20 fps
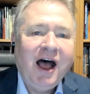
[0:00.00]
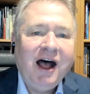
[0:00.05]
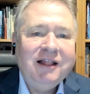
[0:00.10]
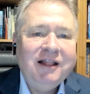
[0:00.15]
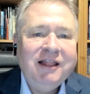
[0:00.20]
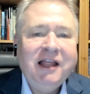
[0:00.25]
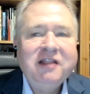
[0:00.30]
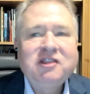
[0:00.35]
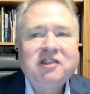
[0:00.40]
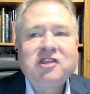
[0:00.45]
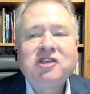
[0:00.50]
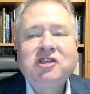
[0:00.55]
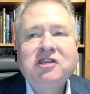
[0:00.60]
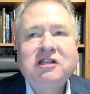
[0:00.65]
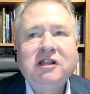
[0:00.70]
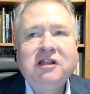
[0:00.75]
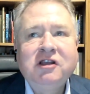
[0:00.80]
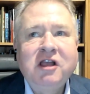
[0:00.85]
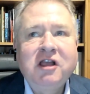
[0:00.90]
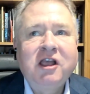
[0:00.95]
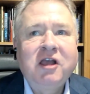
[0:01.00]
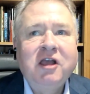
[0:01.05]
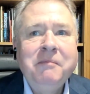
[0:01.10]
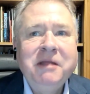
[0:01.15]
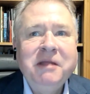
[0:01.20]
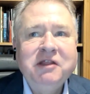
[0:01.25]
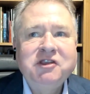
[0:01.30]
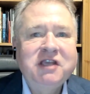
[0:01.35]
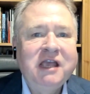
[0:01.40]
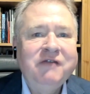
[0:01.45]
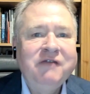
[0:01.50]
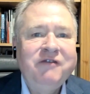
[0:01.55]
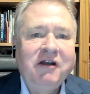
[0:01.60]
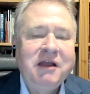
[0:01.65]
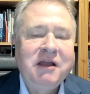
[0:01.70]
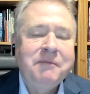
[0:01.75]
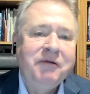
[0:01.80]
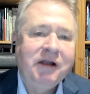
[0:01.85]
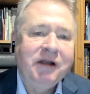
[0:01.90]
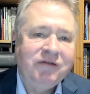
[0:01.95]
Let's look at Kaminsky very
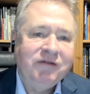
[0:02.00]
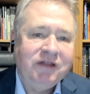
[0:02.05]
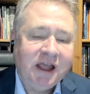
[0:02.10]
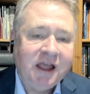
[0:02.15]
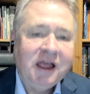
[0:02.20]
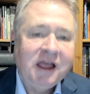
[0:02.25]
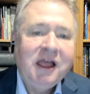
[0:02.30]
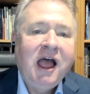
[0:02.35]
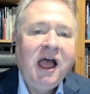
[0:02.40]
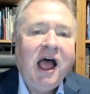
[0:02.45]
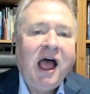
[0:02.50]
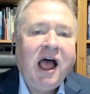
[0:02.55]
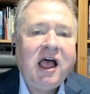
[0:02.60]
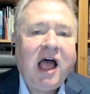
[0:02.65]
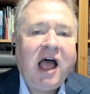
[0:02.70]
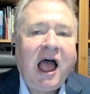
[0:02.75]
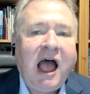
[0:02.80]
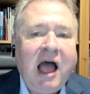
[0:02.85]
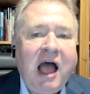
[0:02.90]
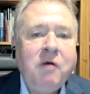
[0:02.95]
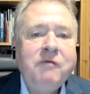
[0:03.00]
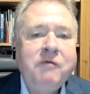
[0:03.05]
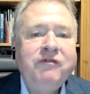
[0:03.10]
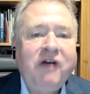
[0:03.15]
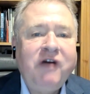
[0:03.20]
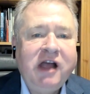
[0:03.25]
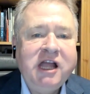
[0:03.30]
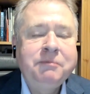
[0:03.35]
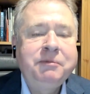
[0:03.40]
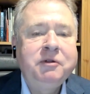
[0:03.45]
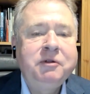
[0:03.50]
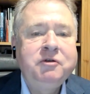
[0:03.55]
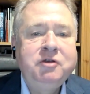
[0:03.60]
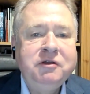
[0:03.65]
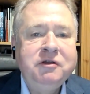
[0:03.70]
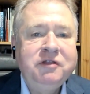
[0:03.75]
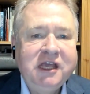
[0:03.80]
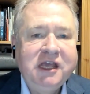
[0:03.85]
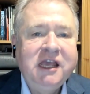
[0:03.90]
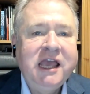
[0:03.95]
briefly. How viable do you
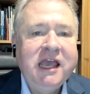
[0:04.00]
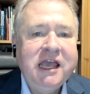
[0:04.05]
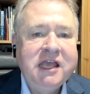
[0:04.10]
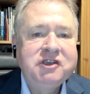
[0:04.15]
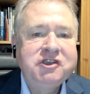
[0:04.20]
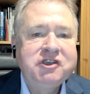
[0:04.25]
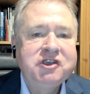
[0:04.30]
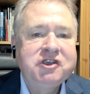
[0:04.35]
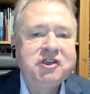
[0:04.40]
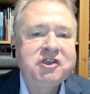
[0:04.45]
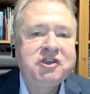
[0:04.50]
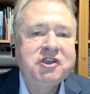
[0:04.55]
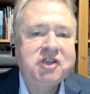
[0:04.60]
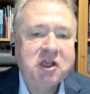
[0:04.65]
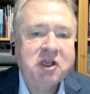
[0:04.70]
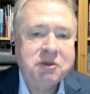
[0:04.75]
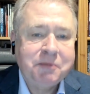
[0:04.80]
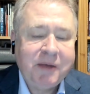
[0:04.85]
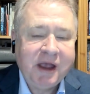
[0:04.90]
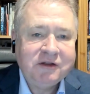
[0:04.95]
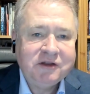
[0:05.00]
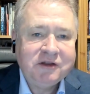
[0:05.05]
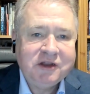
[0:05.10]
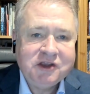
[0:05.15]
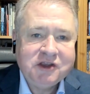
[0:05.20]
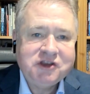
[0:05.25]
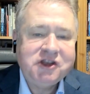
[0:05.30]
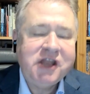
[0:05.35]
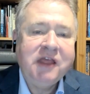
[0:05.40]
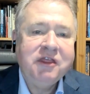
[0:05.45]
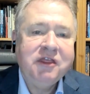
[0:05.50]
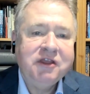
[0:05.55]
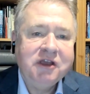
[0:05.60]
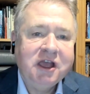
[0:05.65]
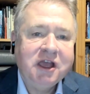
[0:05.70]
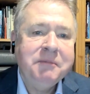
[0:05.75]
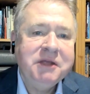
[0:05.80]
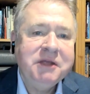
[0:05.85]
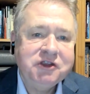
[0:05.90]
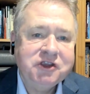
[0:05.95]
think he is as a suspect, this Nathan
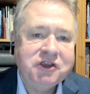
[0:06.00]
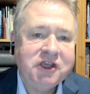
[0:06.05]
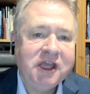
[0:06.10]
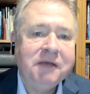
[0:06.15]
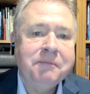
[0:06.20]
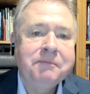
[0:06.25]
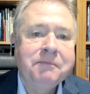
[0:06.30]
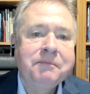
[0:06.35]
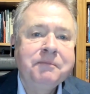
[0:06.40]
Kaminsky?